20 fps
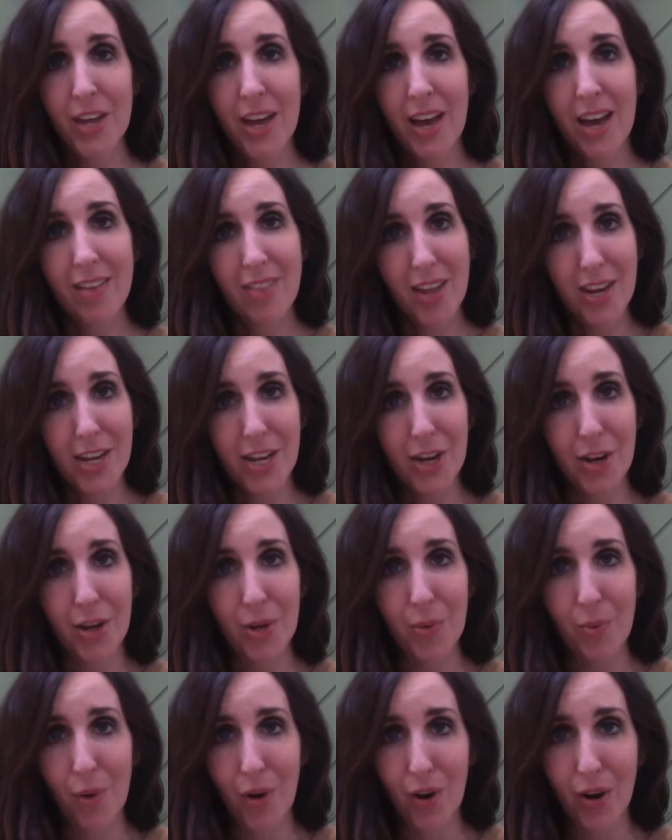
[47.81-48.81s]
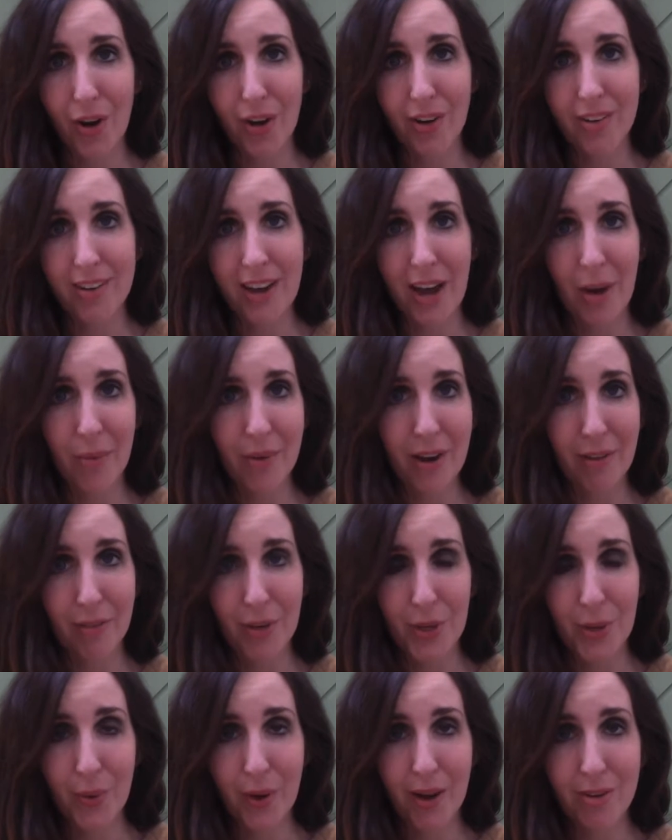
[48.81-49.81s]
And then here you are now, whenever
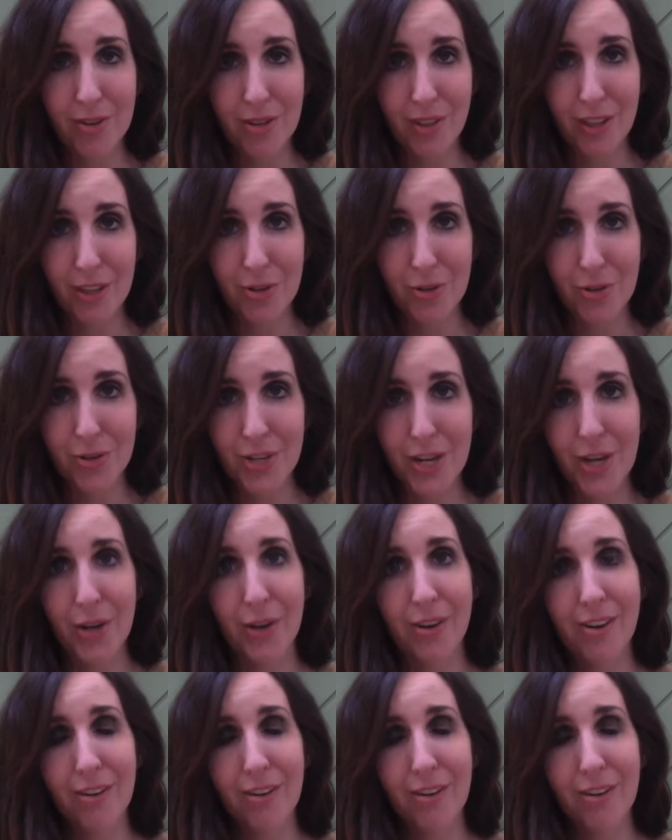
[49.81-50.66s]
you go out to lunch or dinner,